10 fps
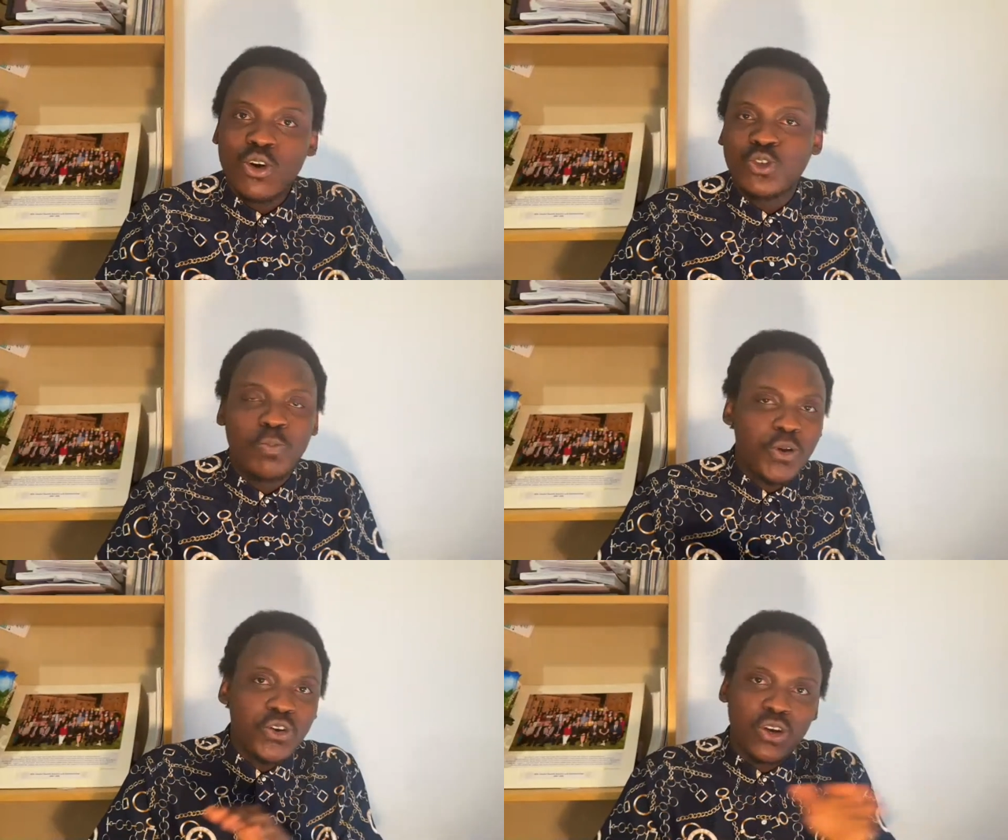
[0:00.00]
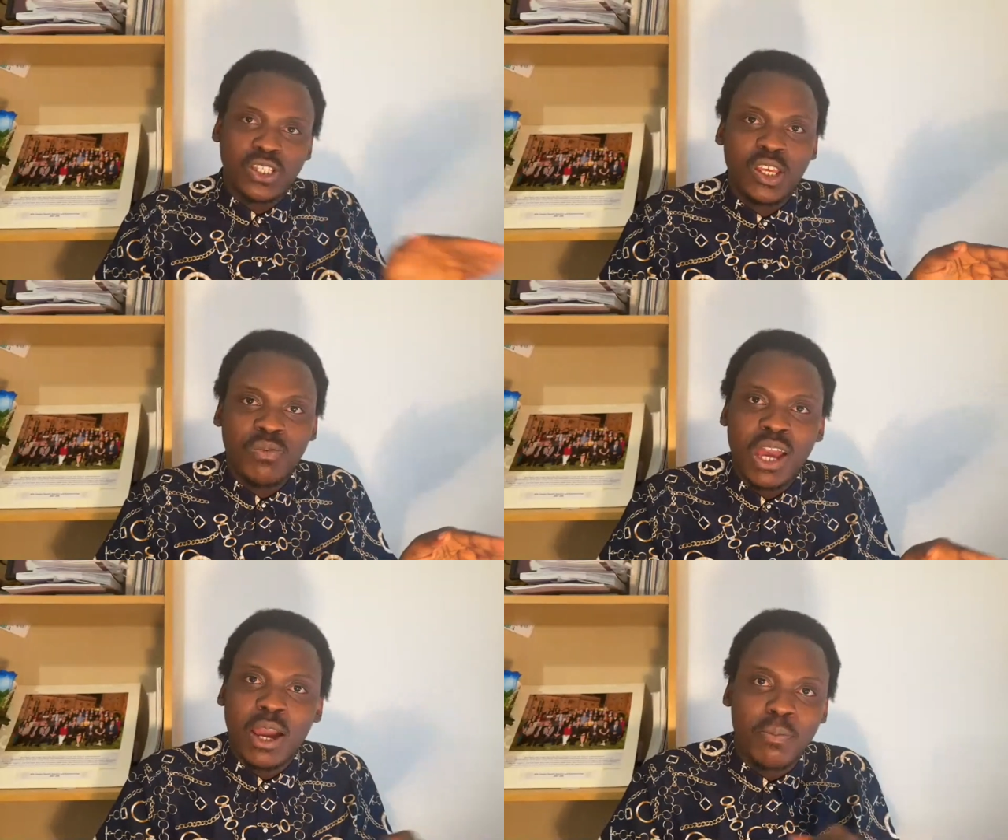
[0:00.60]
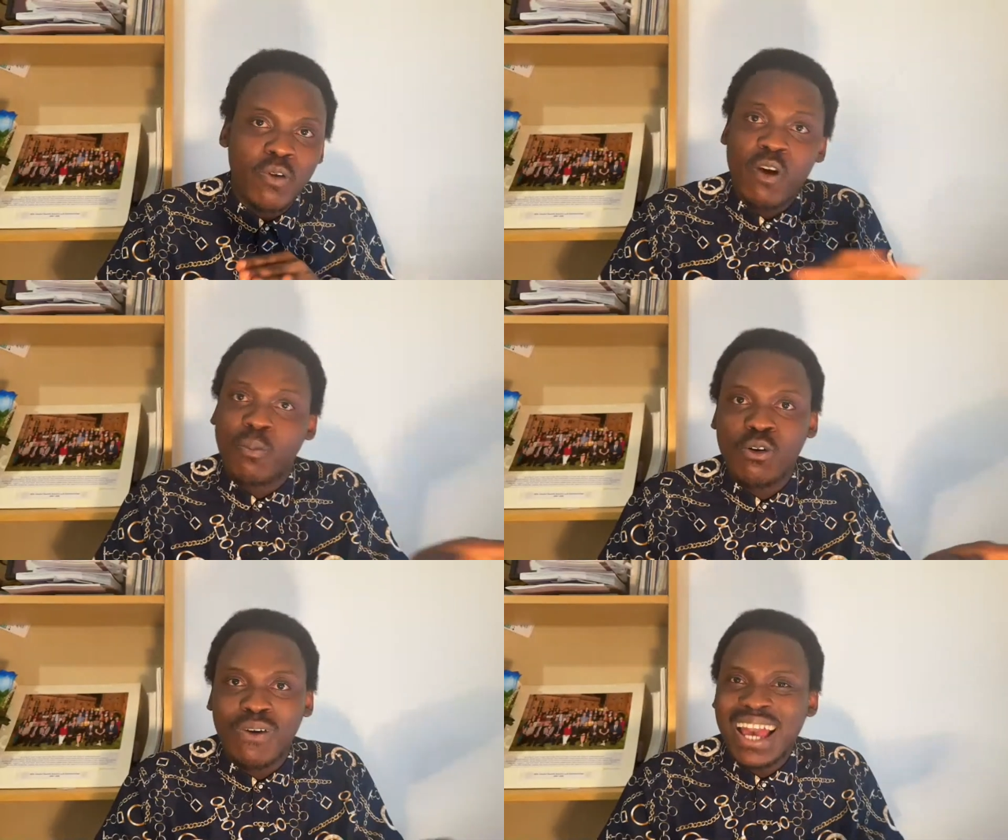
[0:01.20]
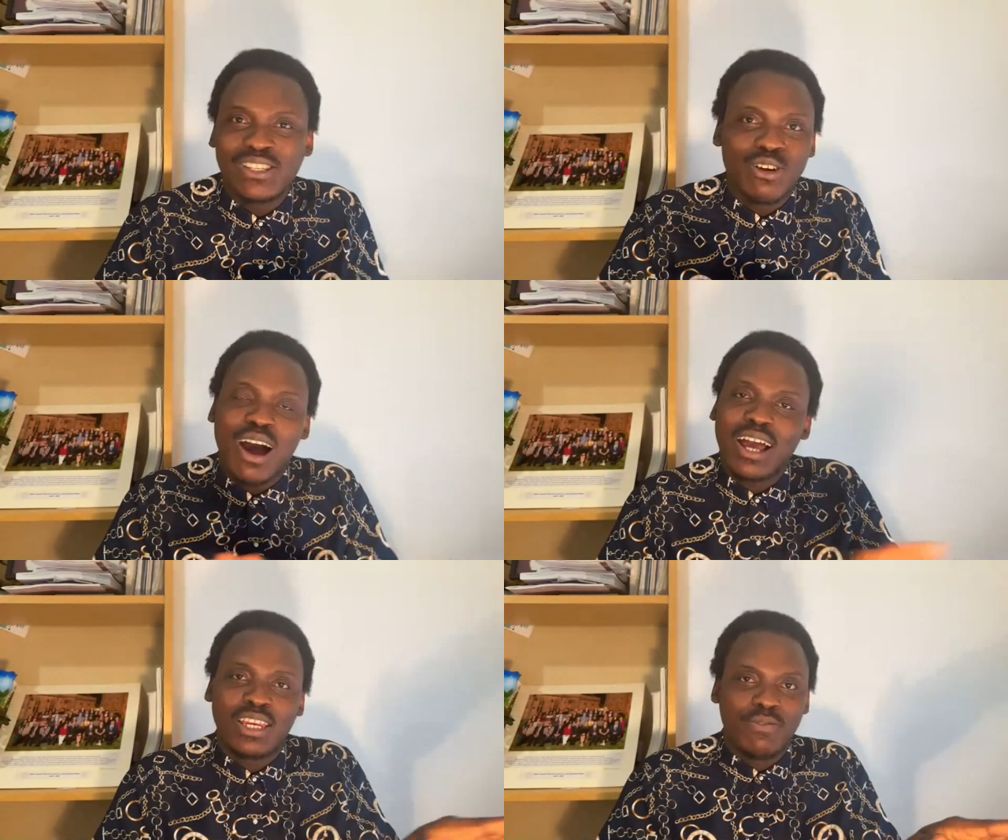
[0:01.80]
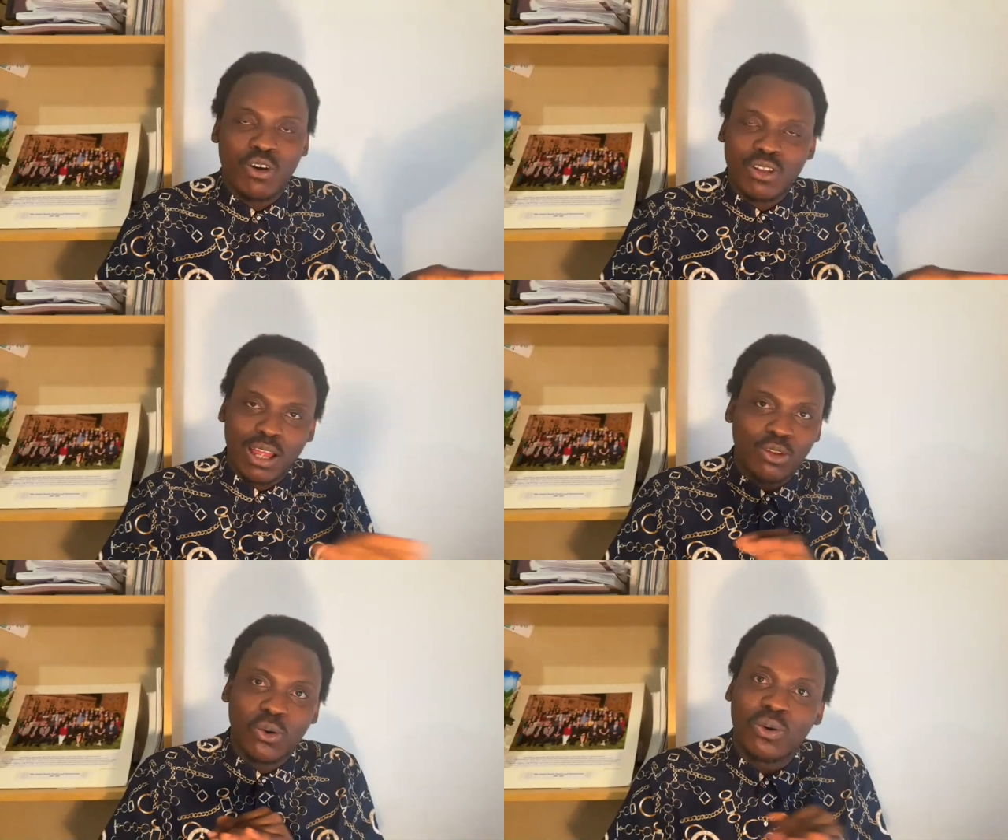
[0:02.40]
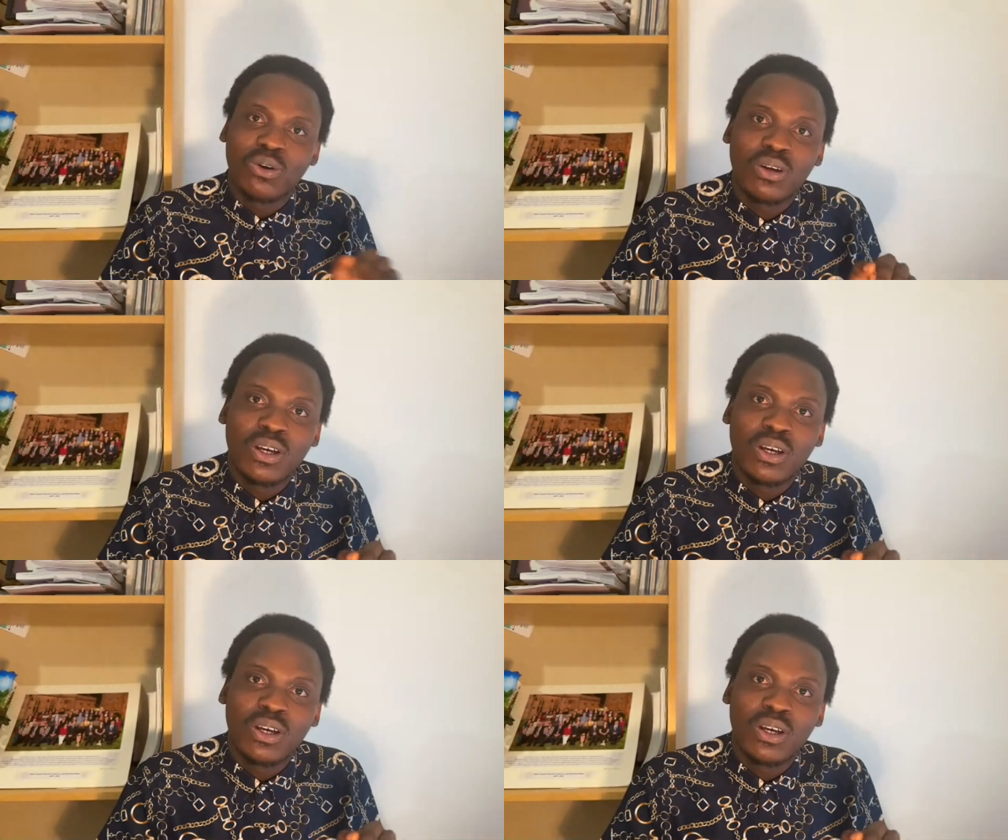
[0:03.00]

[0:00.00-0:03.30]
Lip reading: So to build your CV and improve your profile is not difficult at all.